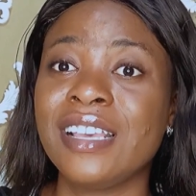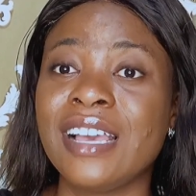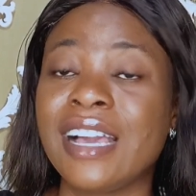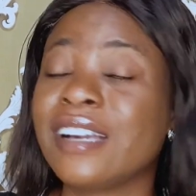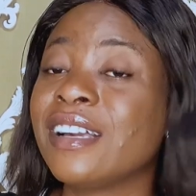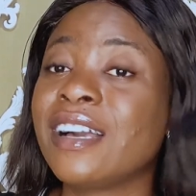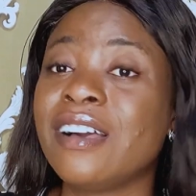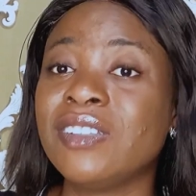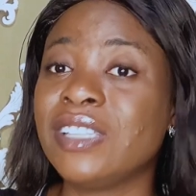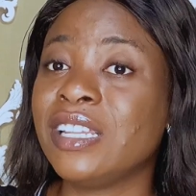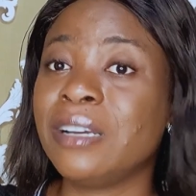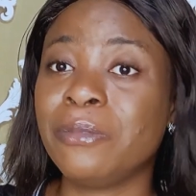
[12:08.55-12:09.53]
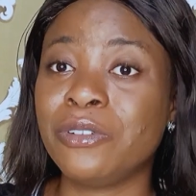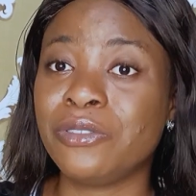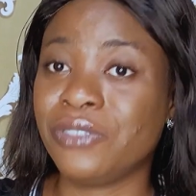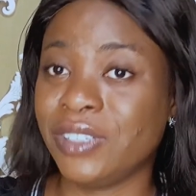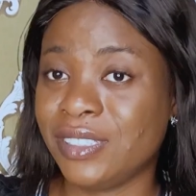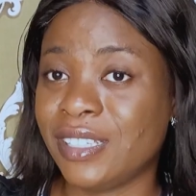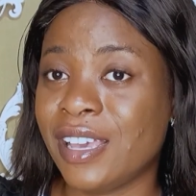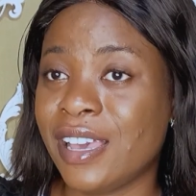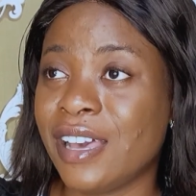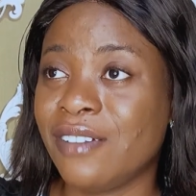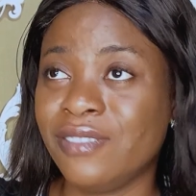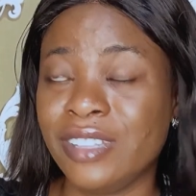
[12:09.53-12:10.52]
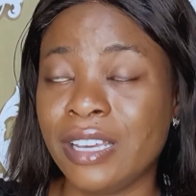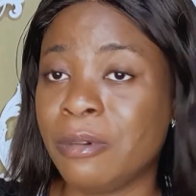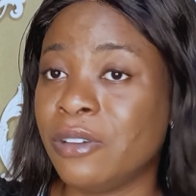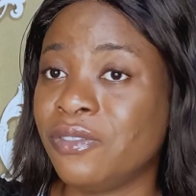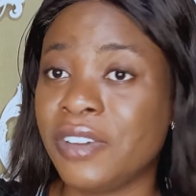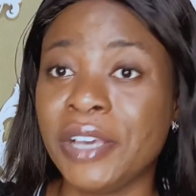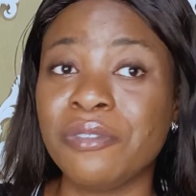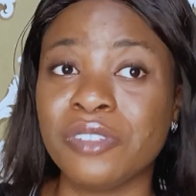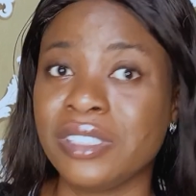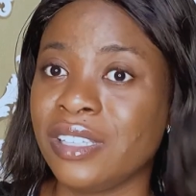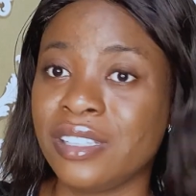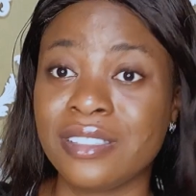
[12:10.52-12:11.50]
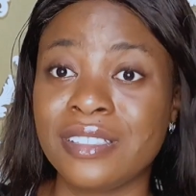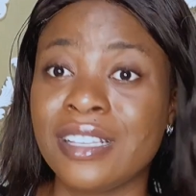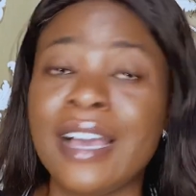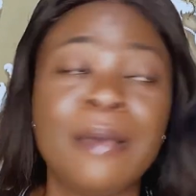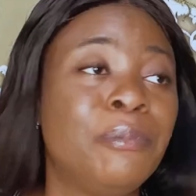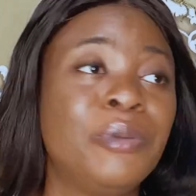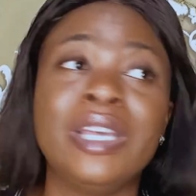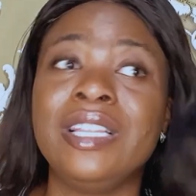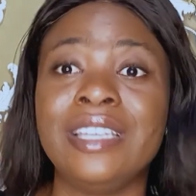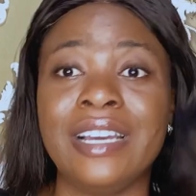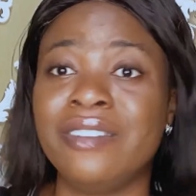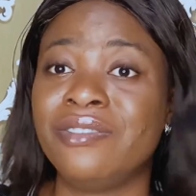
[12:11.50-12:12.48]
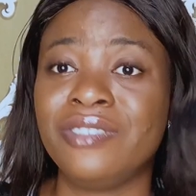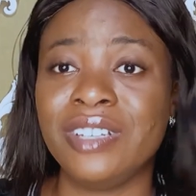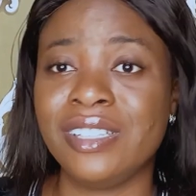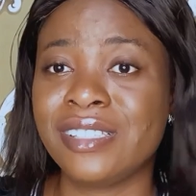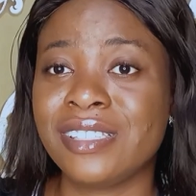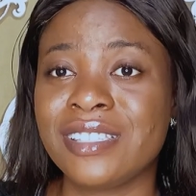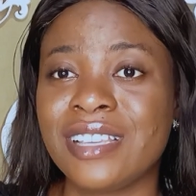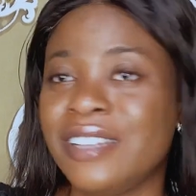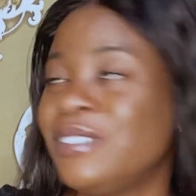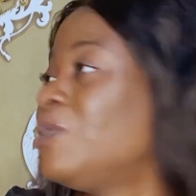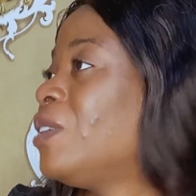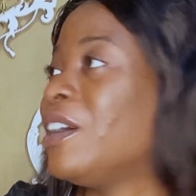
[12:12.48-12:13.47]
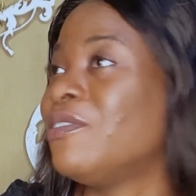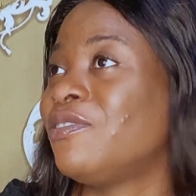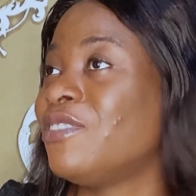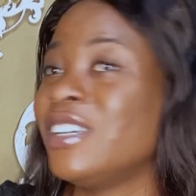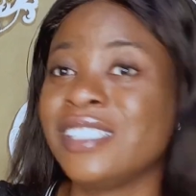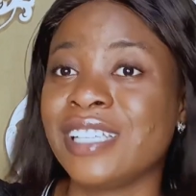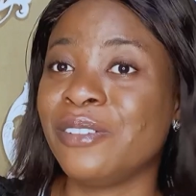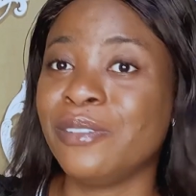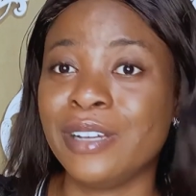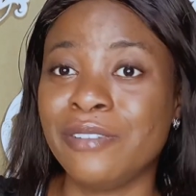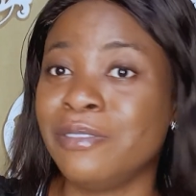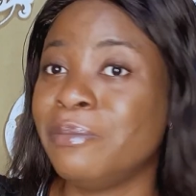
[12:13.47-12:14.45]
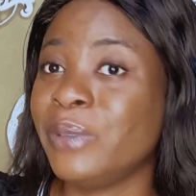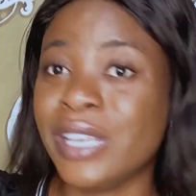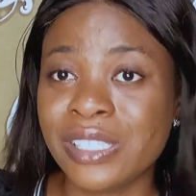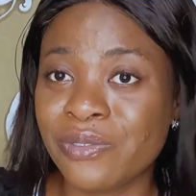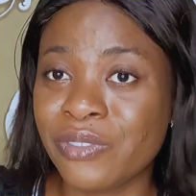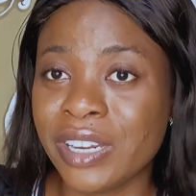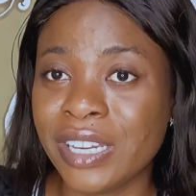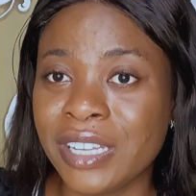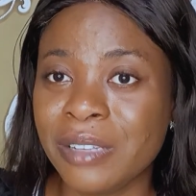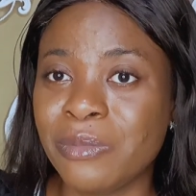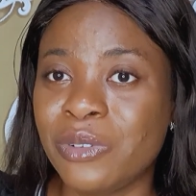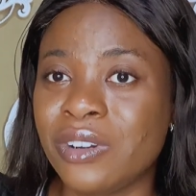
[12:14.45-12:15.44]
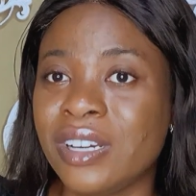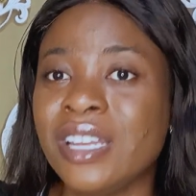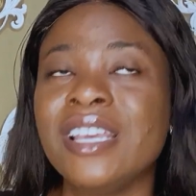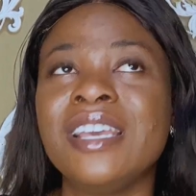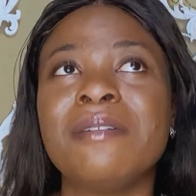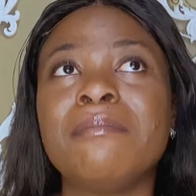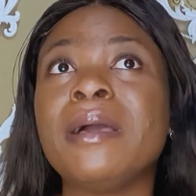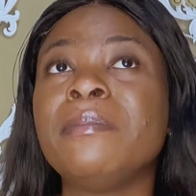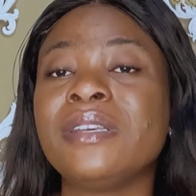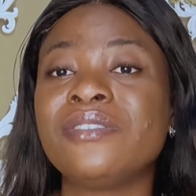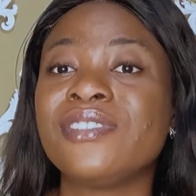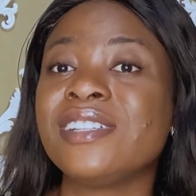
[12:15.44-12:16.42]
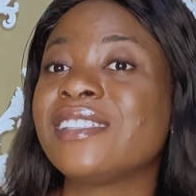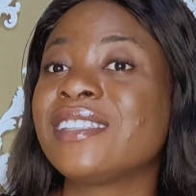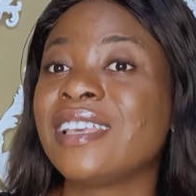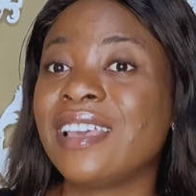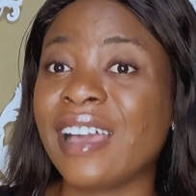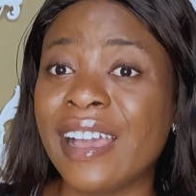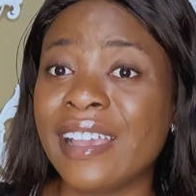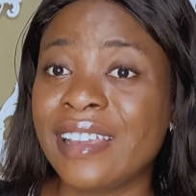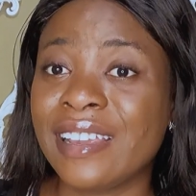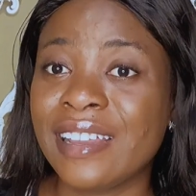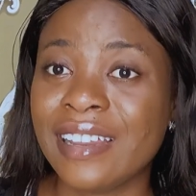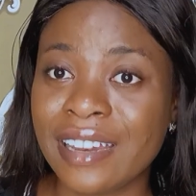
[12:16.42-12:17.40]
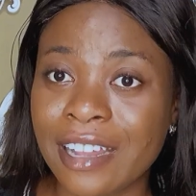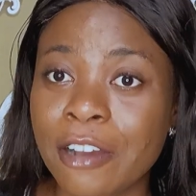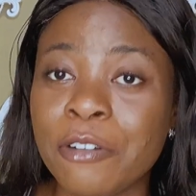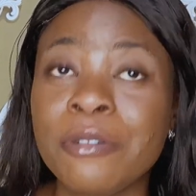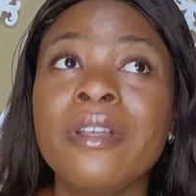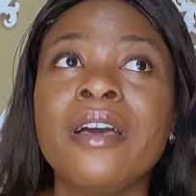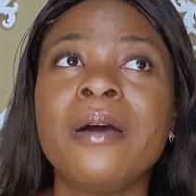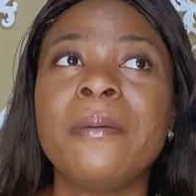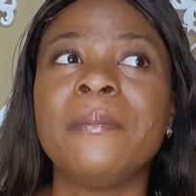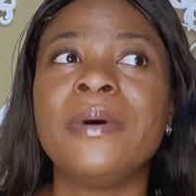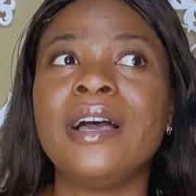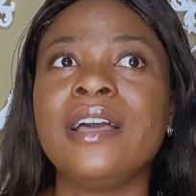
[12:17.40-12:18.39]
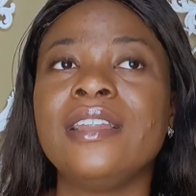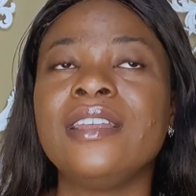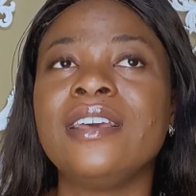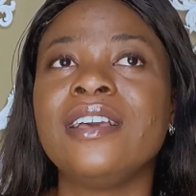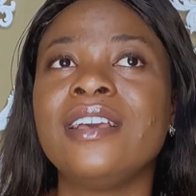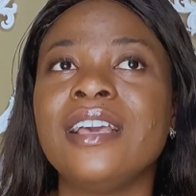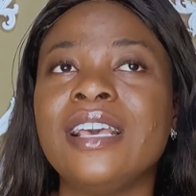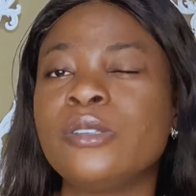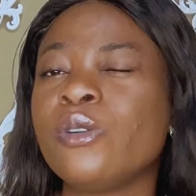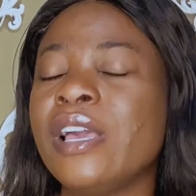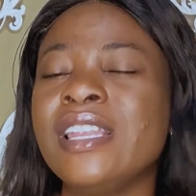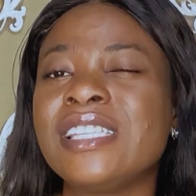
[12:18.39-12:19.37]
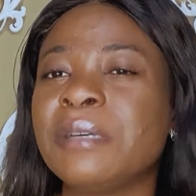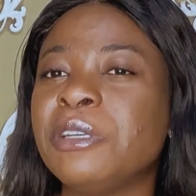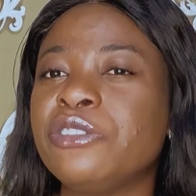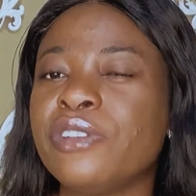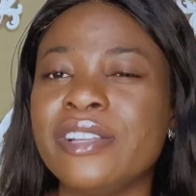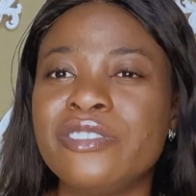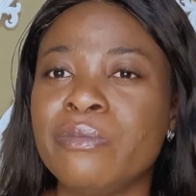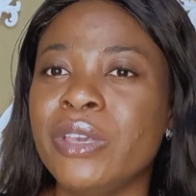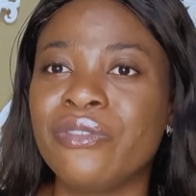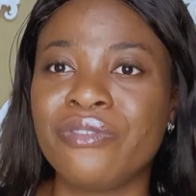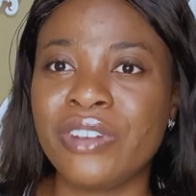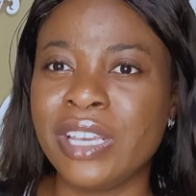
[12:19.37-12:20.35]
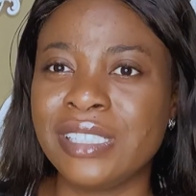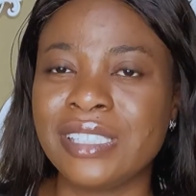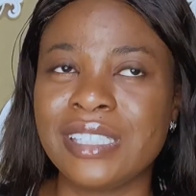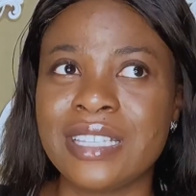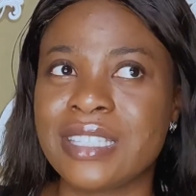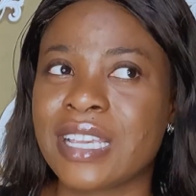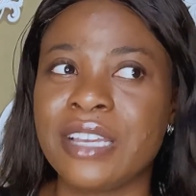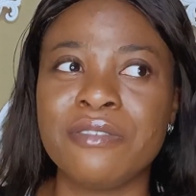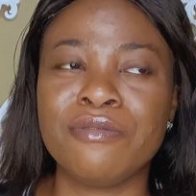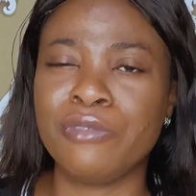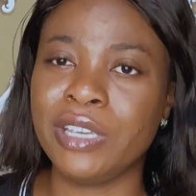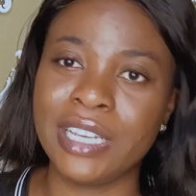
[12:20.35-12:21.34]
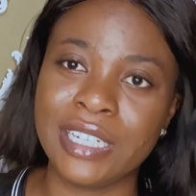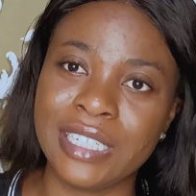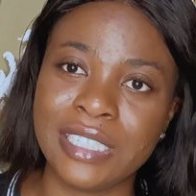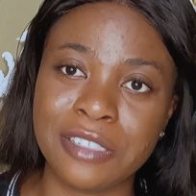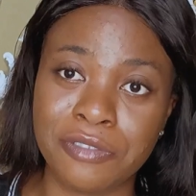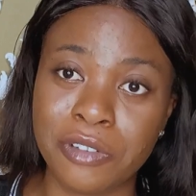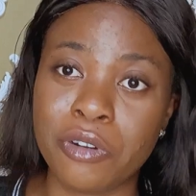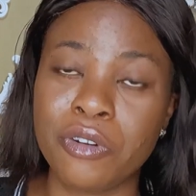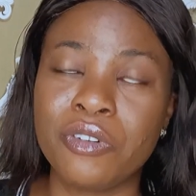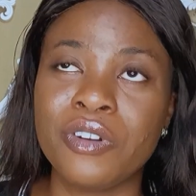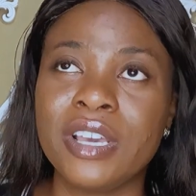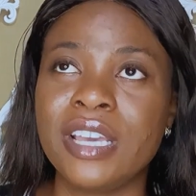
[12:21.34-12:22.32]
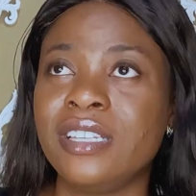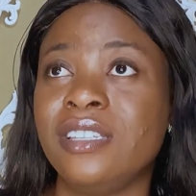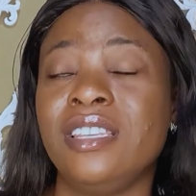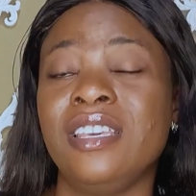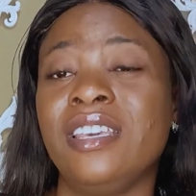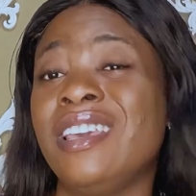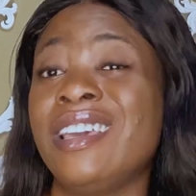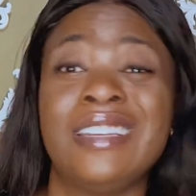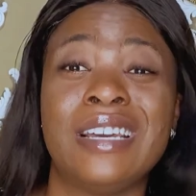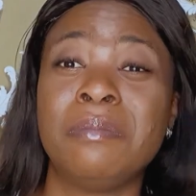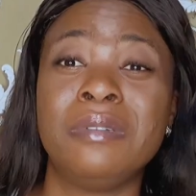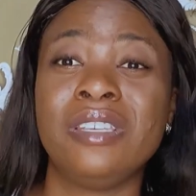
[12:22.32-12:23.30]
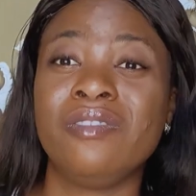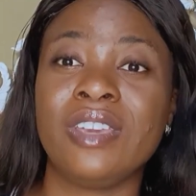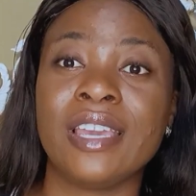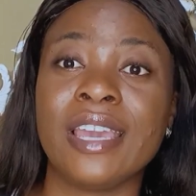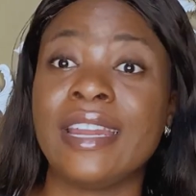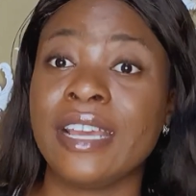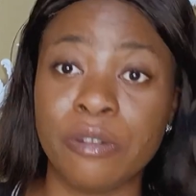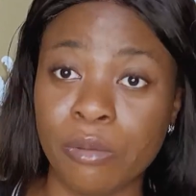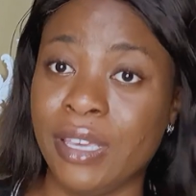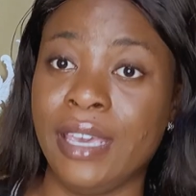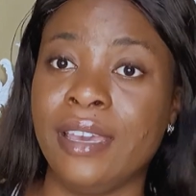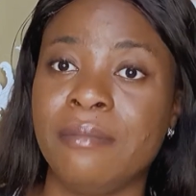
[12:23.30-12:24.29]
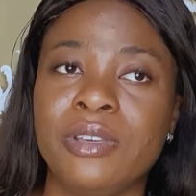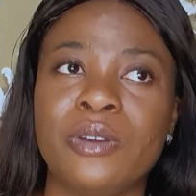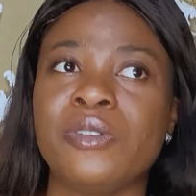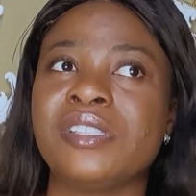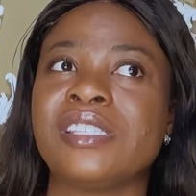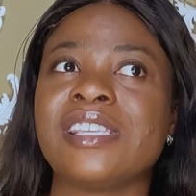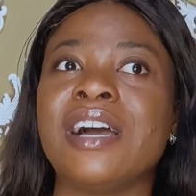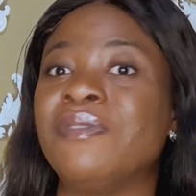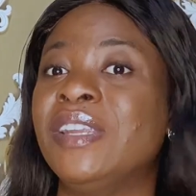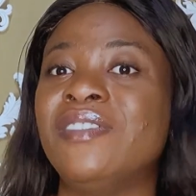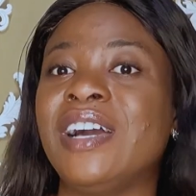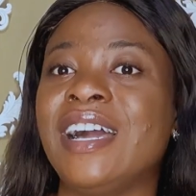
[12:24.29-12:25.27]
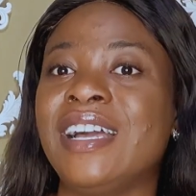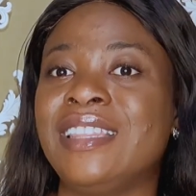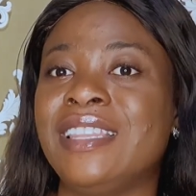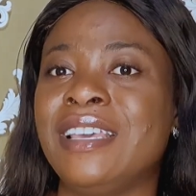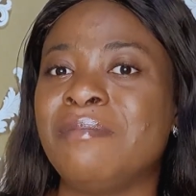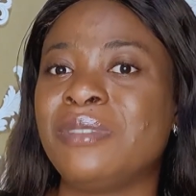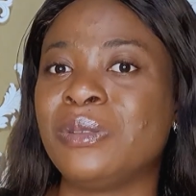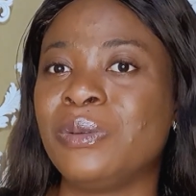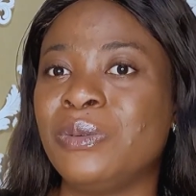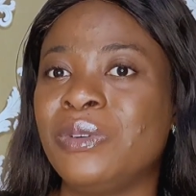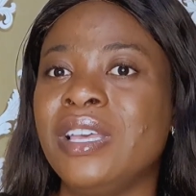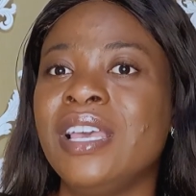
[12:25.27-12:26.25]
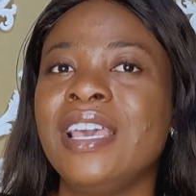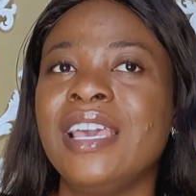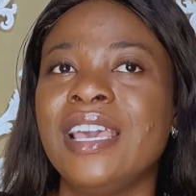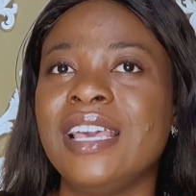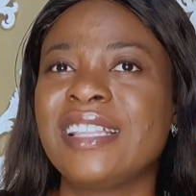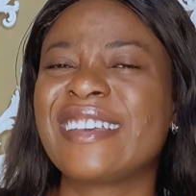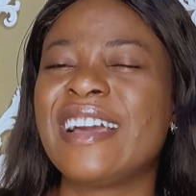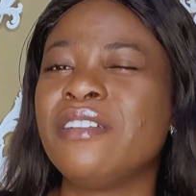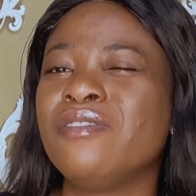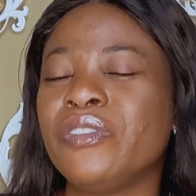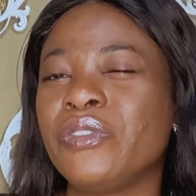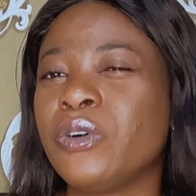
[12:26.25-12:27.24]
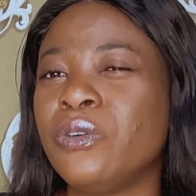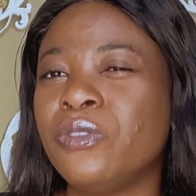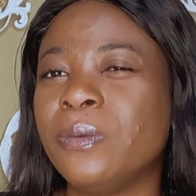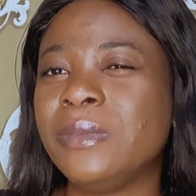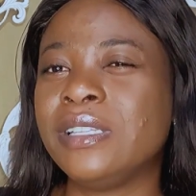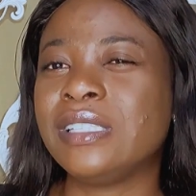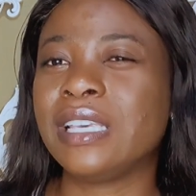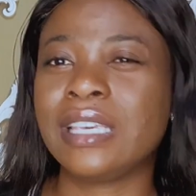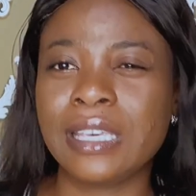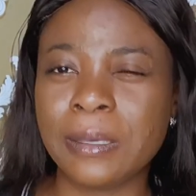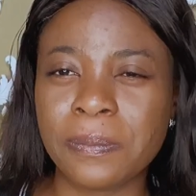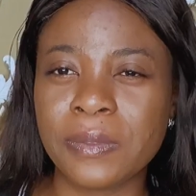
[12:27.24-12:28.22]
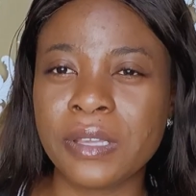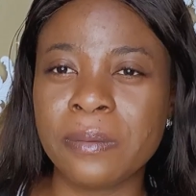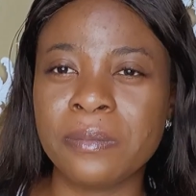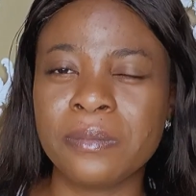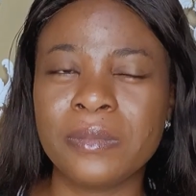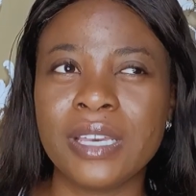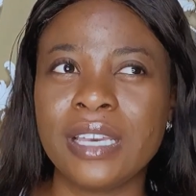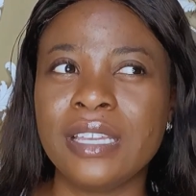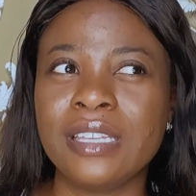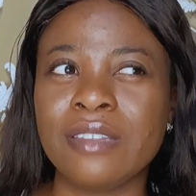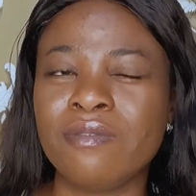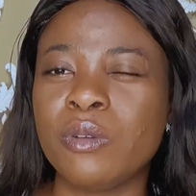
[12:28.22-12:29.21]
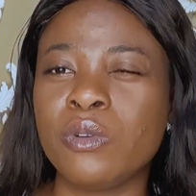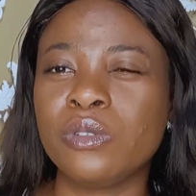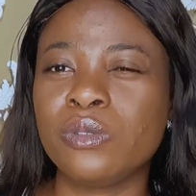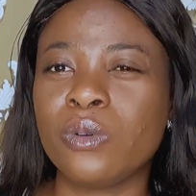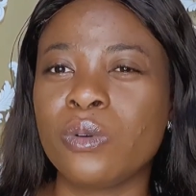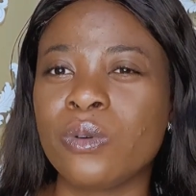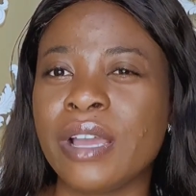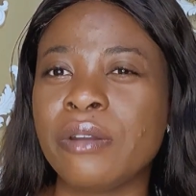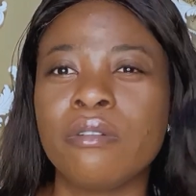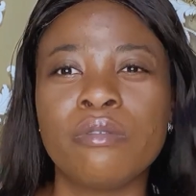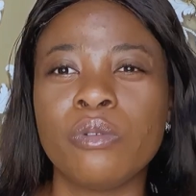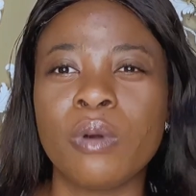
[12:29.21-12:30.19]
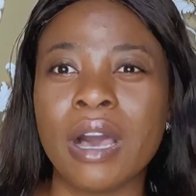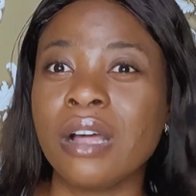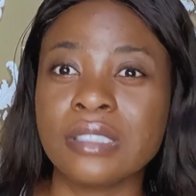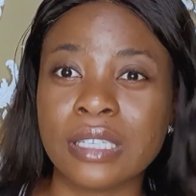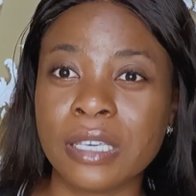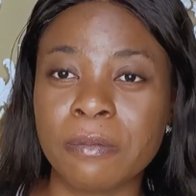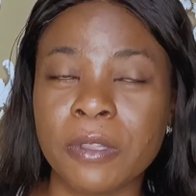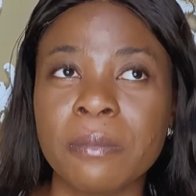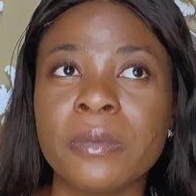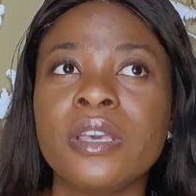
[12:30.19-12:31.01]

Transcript: I can count the number of friends I have. They're about 5 or 6. I barely have friends. I don't have friends. I don't have a best friend anymore. My best friend is a guy now. But so anytime I try to make friends, it's kind of weird and difficult, and they end up leaving, and I don't care because I've never had them. So it's kind of difficult for me to keep them, and if they want to go, I don't know how to keep them.